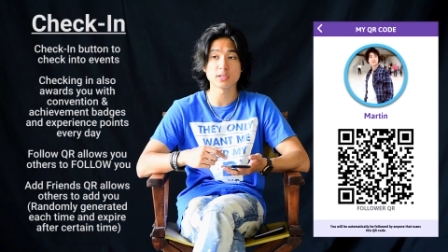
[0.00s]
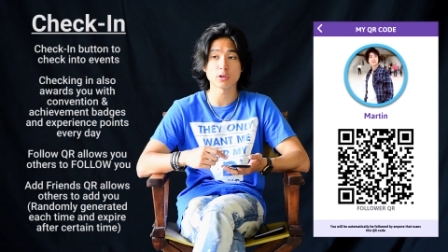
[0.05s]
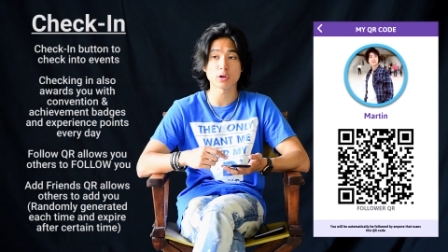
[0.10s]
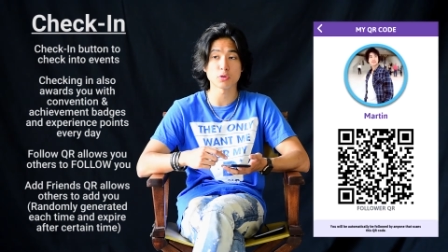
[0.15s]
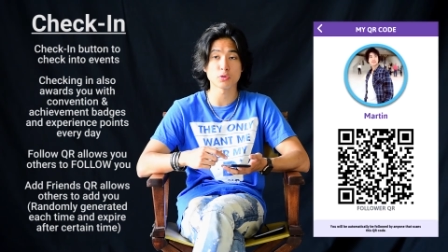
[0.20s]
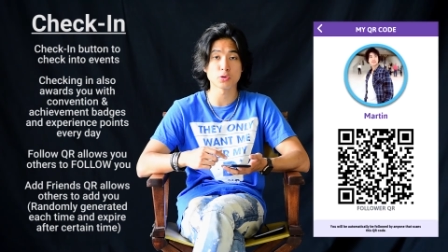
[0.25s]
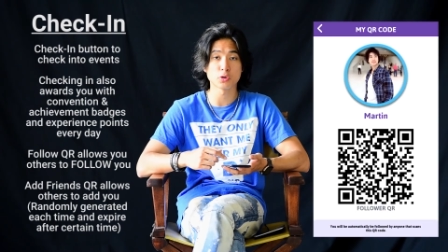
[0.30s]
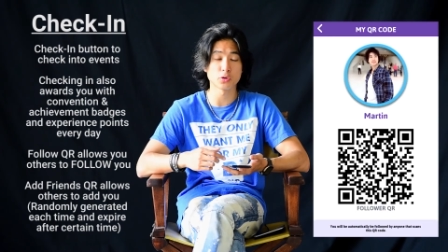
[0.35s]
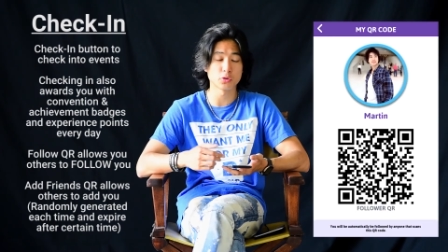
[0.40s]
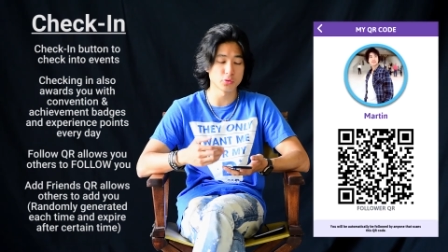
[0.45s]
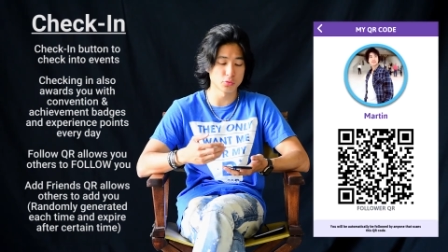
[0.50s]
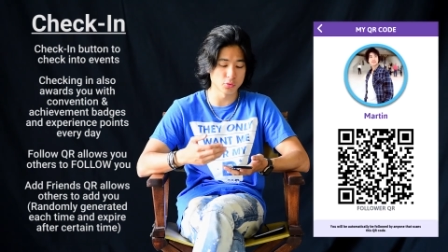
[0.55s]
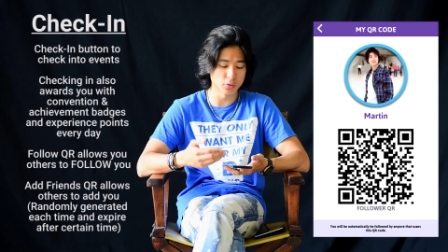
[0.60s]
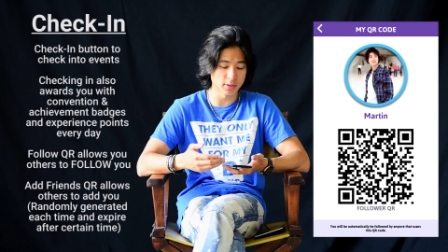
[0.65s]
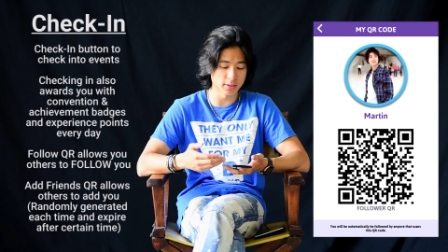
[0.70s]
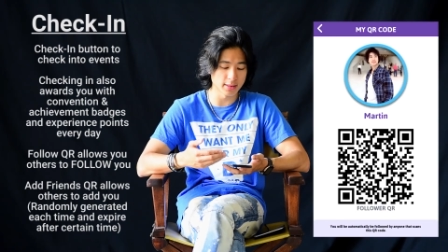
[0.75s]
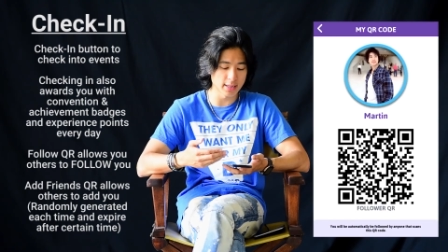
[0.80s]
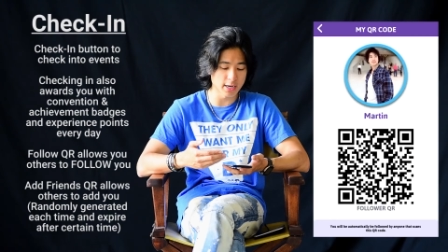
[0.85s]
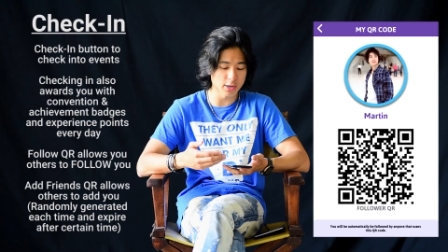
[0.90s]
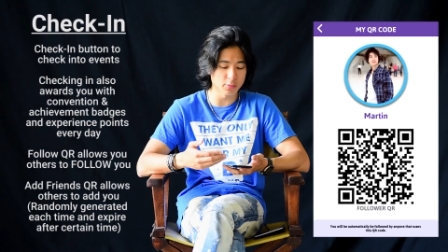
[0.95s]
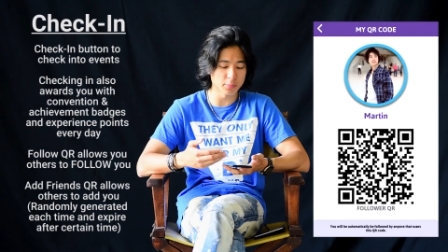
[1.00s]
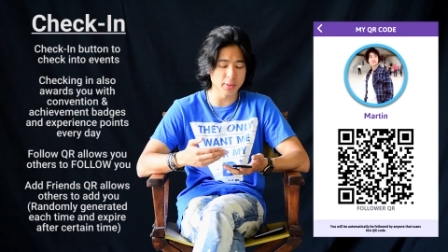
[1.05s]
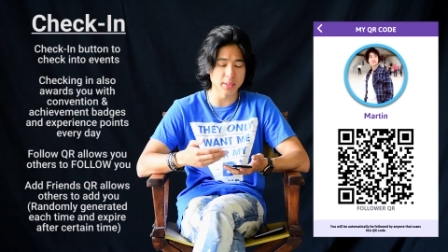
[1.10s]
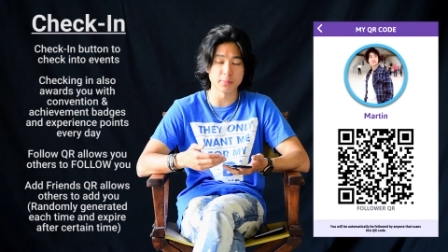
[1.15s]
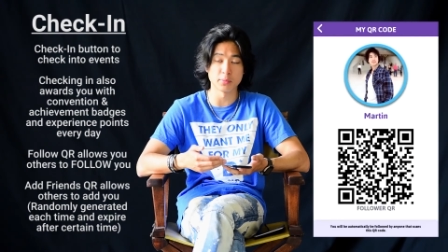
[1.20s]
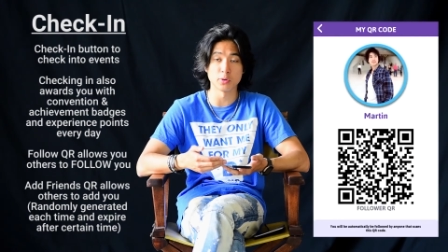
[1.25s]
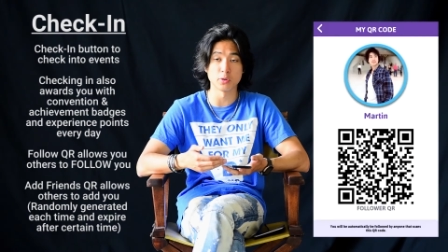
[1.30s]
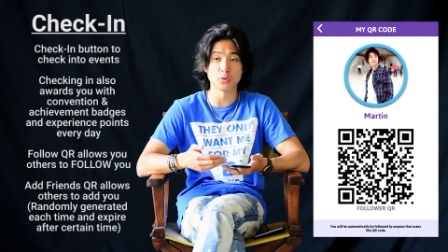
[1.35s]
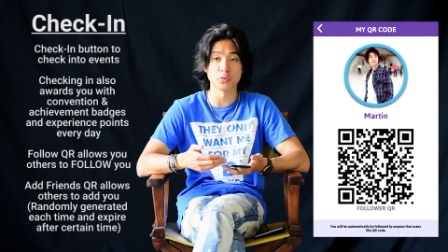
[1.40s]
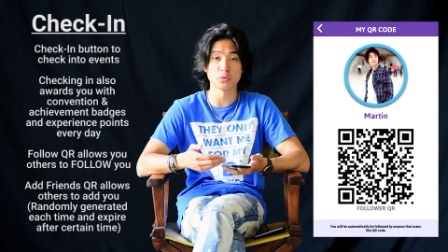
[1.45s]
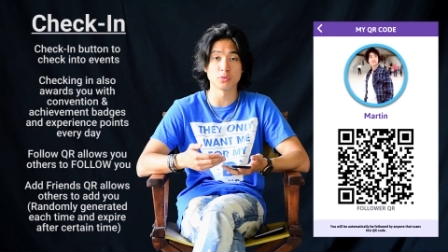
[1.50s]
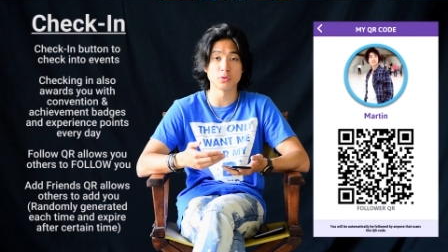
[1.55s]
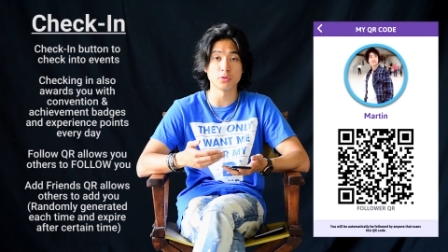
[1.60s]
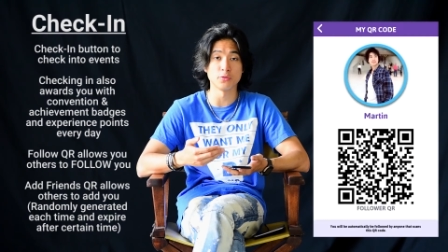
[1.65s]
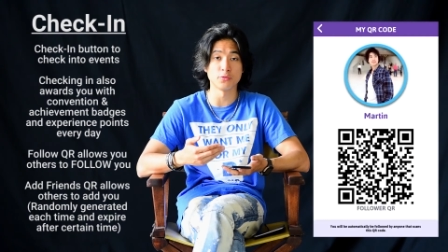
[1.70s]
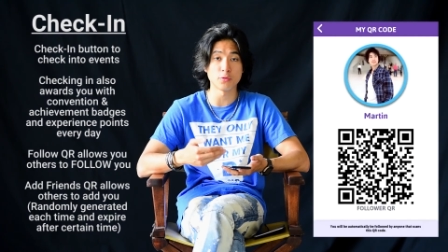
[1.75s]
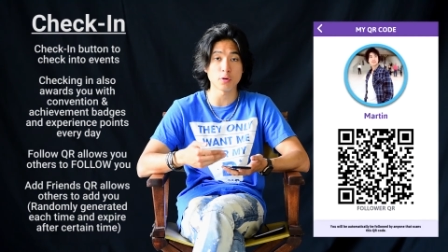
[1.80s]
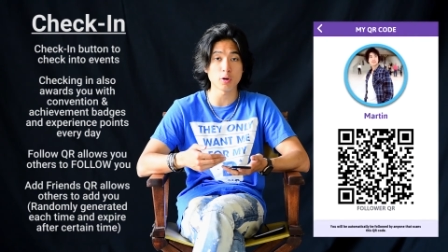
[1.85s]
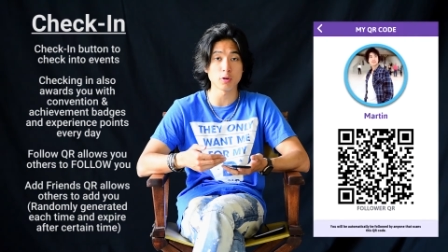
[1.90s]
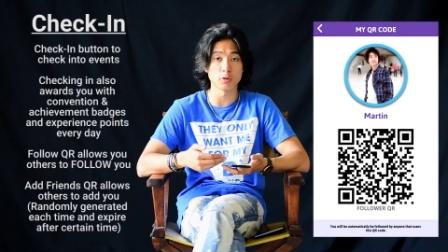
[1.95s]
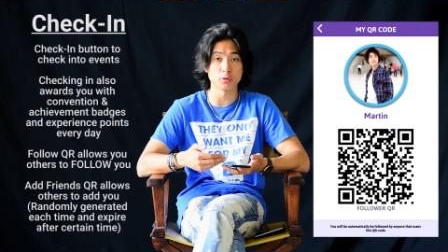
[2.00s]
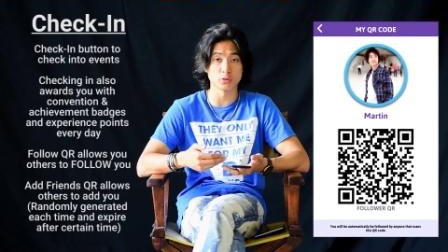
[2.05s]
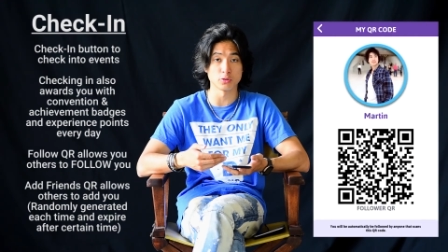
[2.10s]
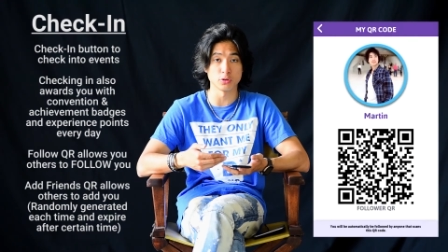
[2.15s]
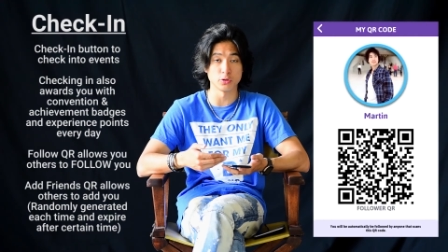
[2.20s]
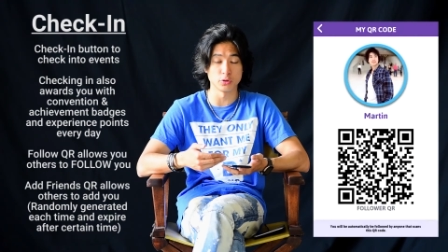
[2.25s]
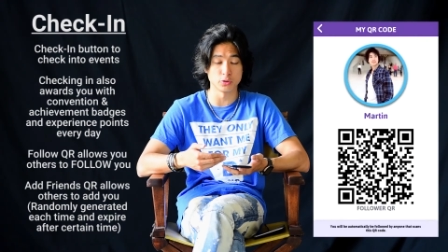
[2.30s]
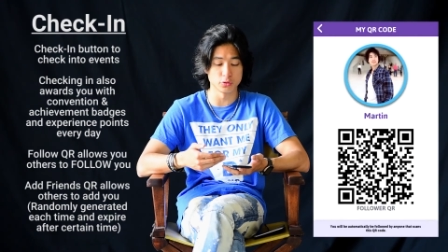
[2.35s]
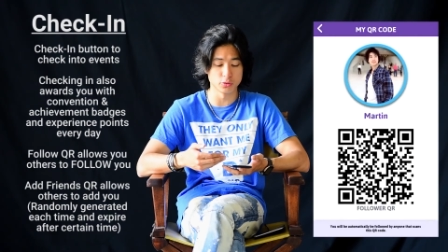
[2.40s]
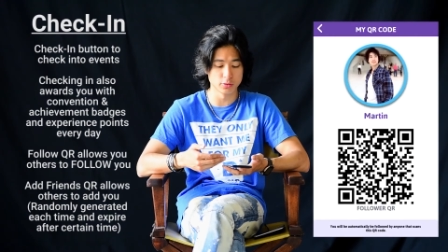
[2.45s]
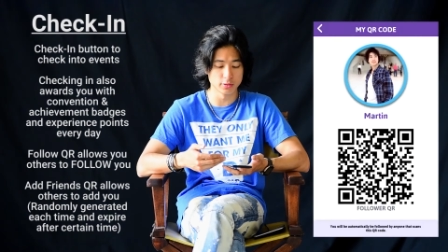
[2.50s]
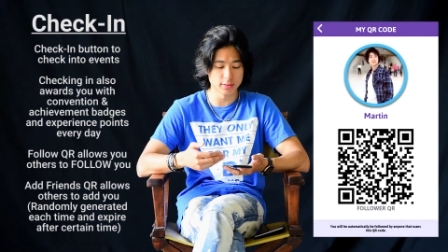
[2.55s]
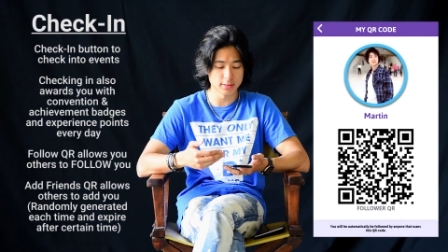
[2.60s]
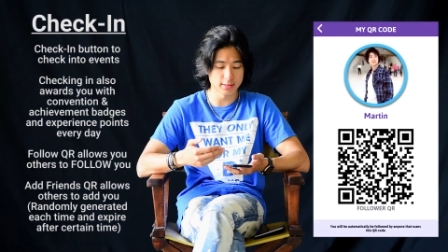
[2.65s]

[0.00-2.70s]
QR code will allow people to follow you.